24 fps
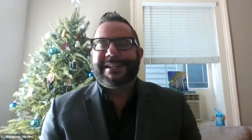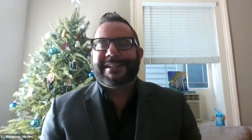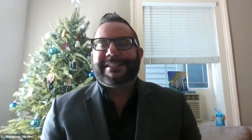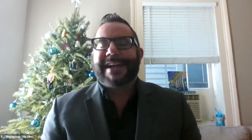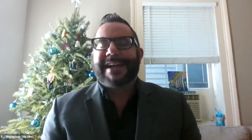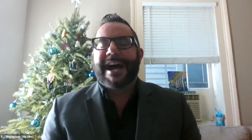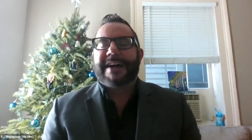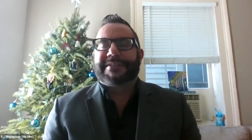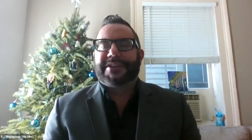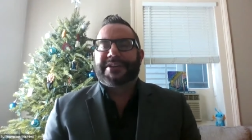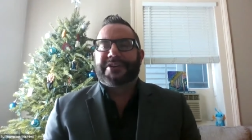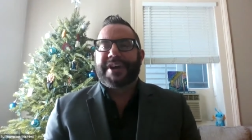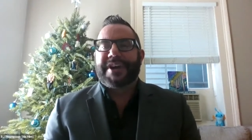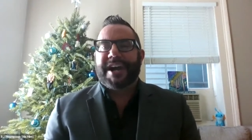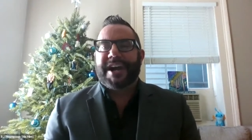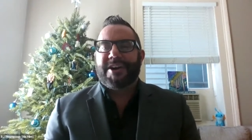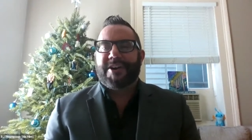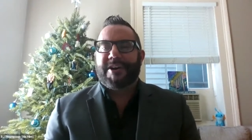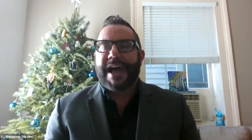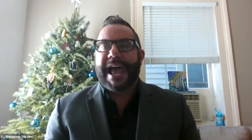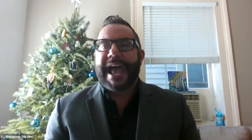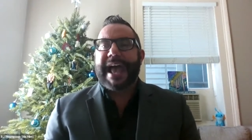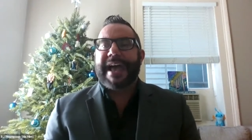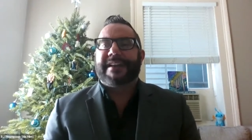Dr.
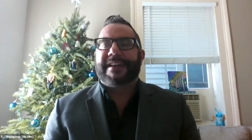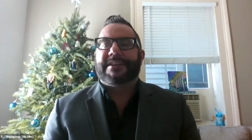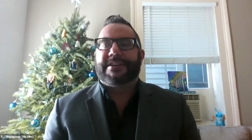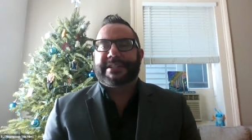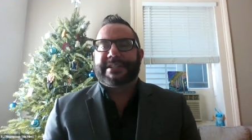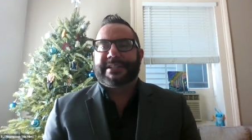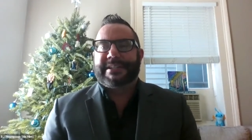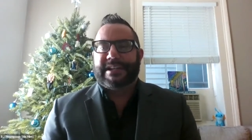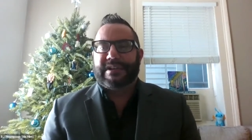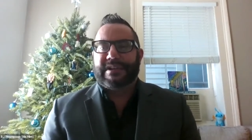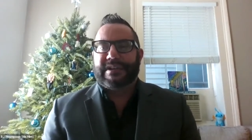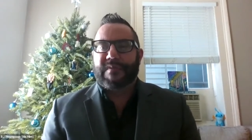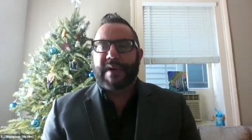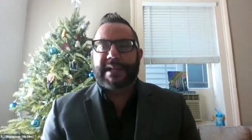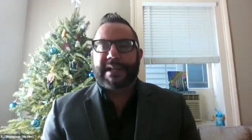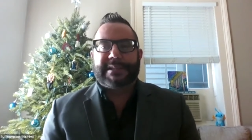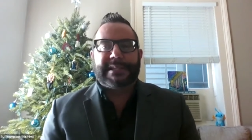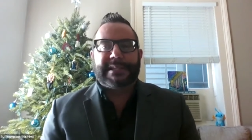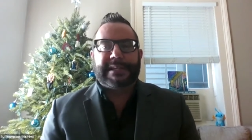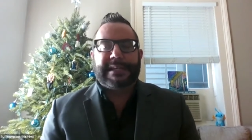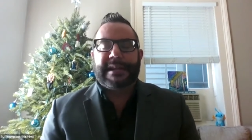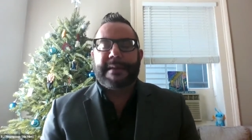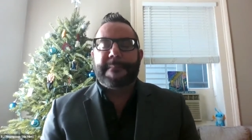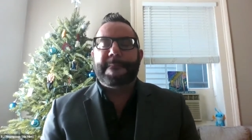Carol Anderson writes
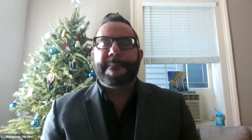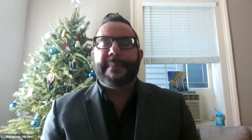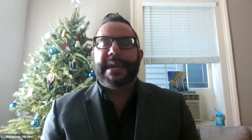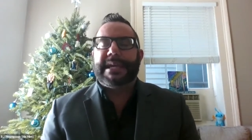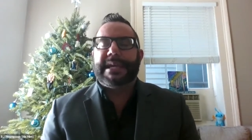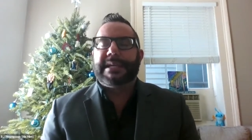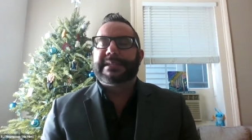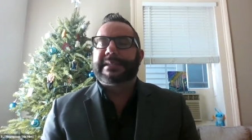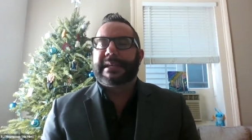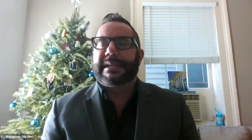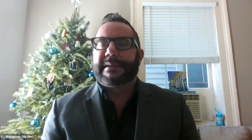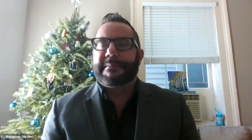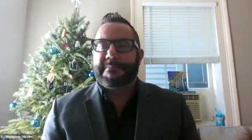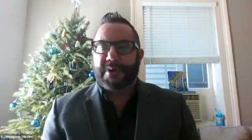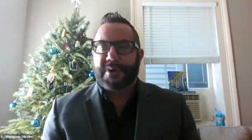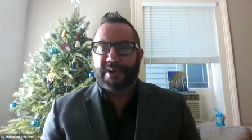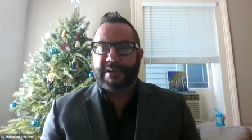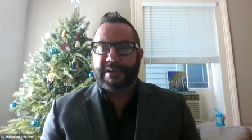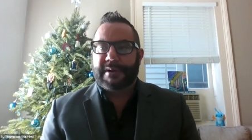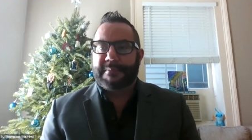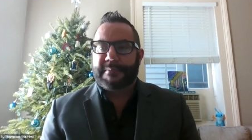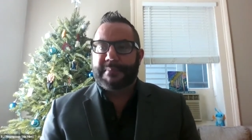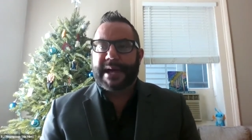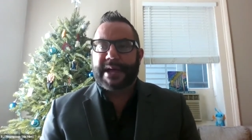an amazing
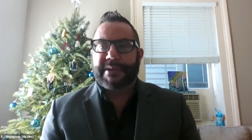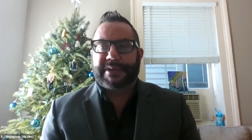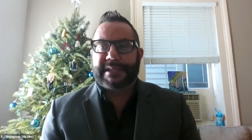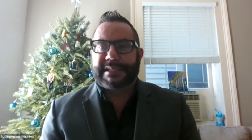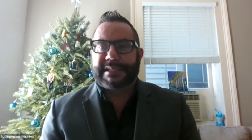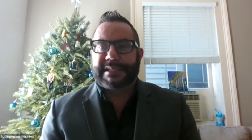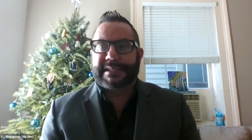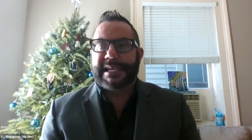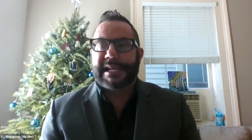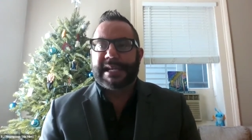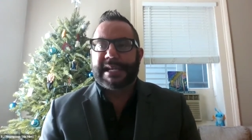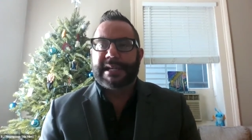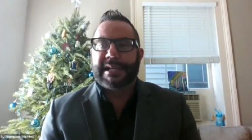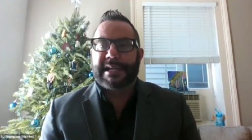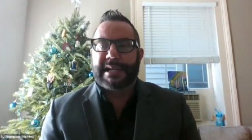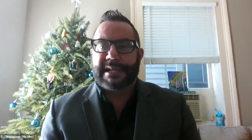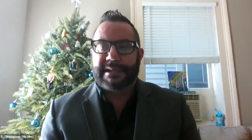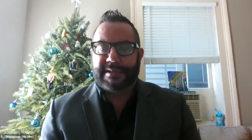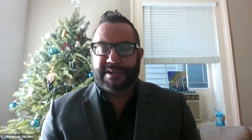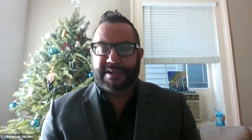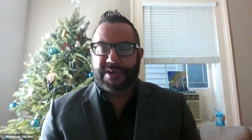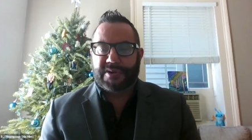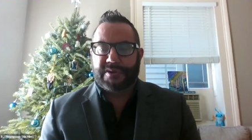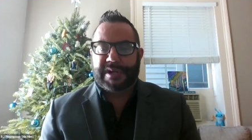book about this hidden
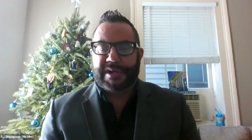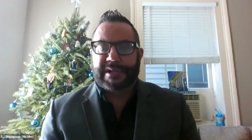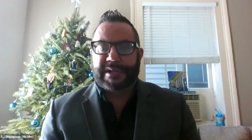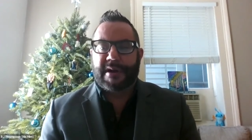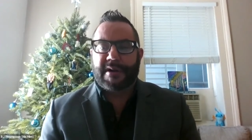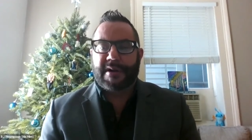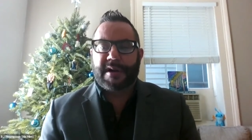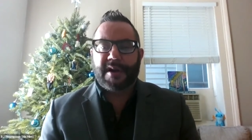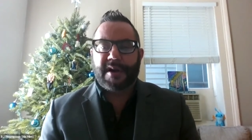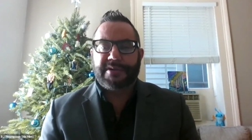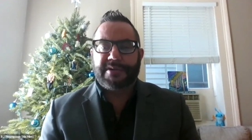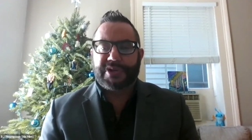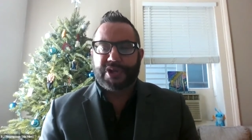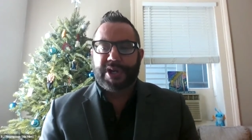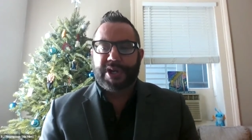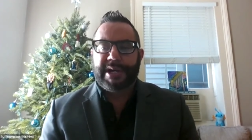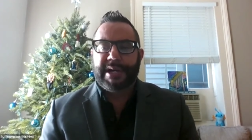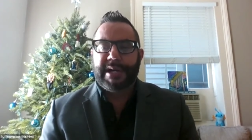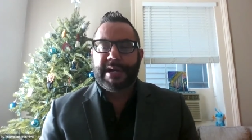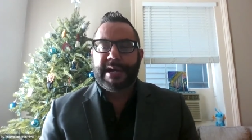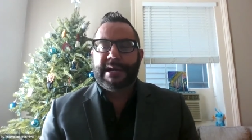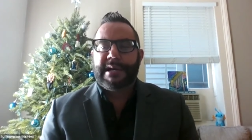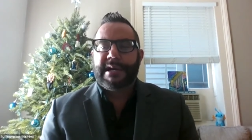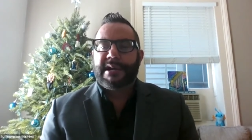history in our
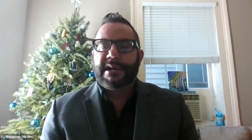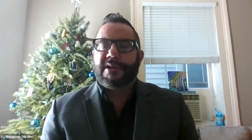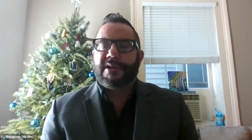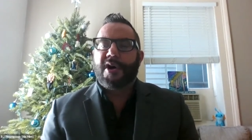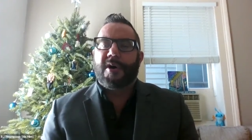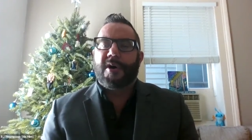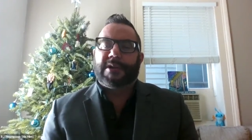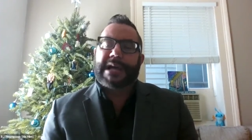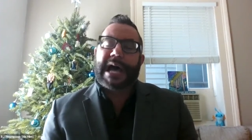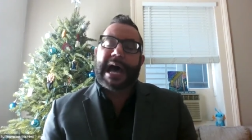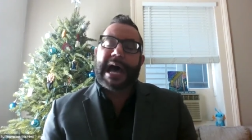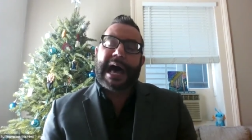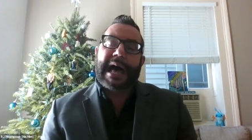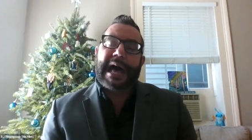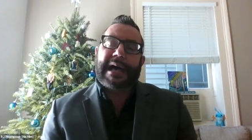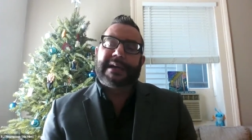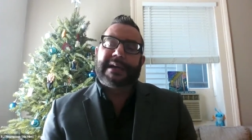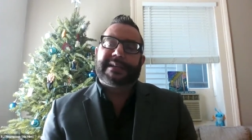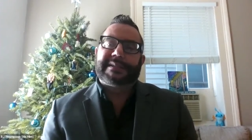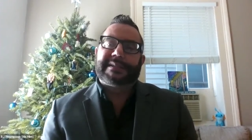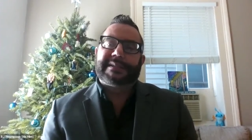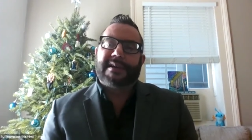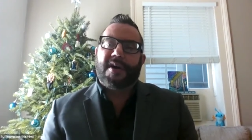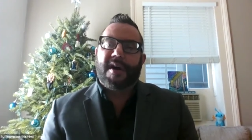country called
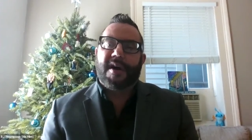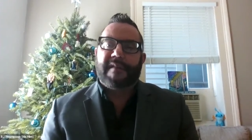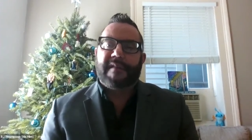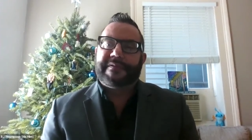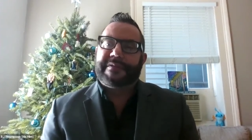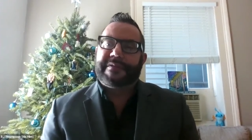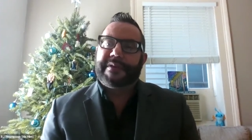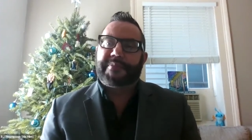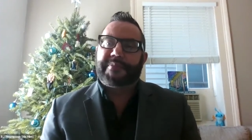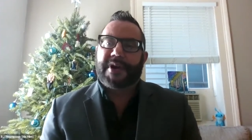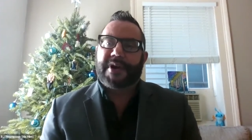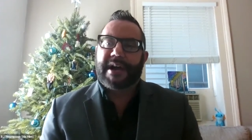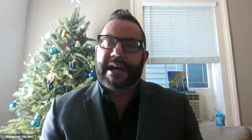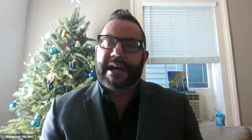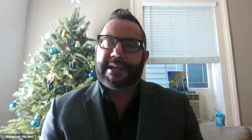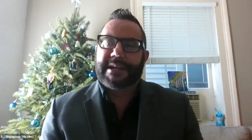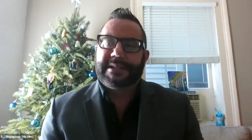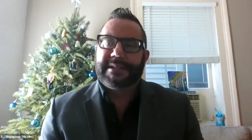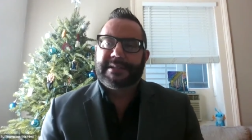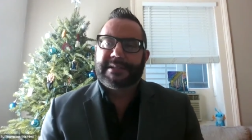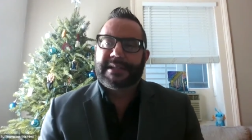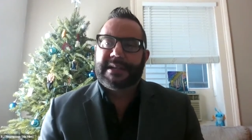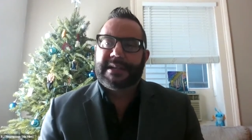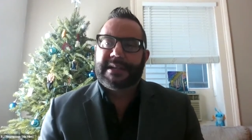Eyes Off the
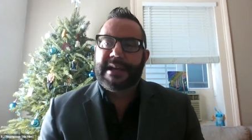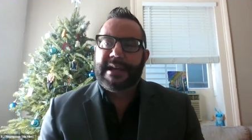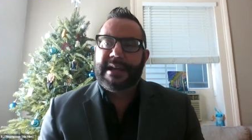Prize,